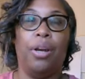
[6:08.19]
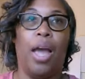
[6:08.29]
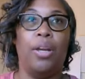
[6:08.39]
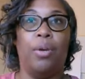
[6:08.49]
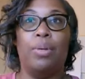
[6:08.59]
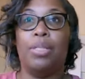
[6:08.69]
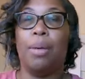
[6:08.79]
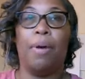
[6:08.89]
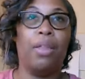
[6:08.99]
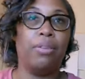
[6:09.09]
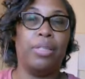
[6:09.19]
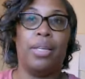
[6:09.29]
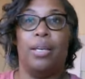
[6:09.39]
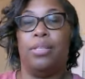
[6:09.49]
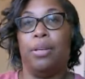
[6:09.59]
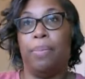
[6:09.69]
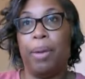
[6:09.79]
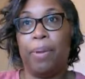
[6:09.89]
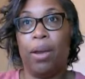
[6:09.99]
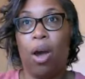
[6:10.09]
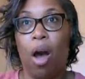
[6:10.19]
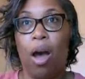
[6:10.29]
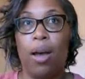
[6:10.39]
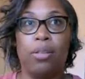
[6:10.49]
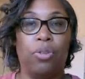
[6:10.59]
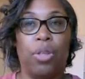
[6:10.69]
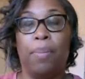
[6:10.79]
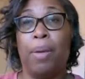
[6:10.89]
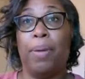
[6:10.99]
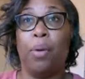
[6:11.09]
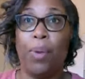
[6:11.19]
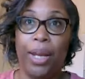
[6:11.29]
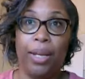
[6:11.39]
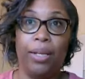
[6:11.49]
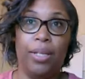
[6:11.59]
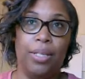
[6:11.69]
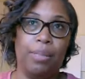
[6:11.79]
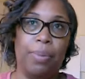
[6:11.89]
I know in some other states there may be a cost or there may be a waiting list,